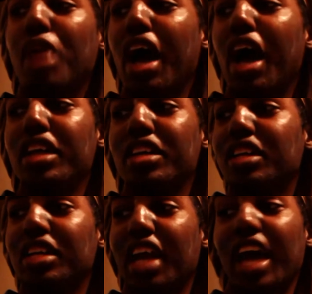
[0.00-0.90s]
the pot.
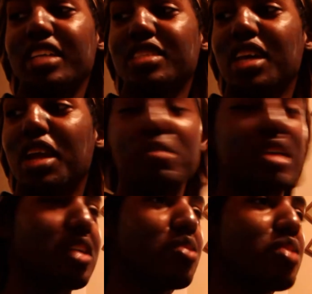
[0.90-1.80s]
Like I said,
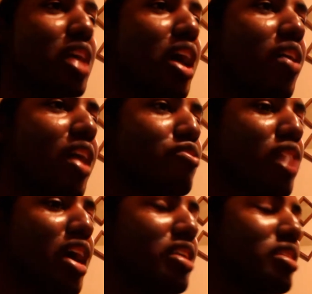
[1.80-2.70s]
I'm ghetto, y'all.
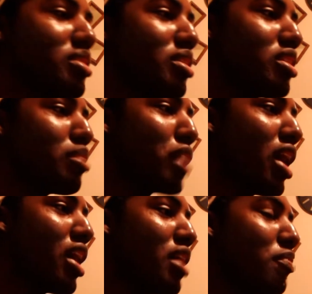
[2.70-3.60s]
I've tried this under the
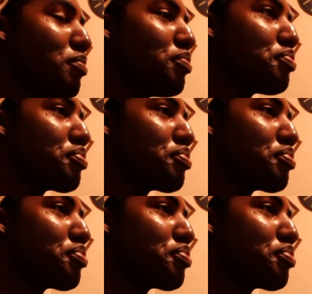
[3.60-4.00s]
pot.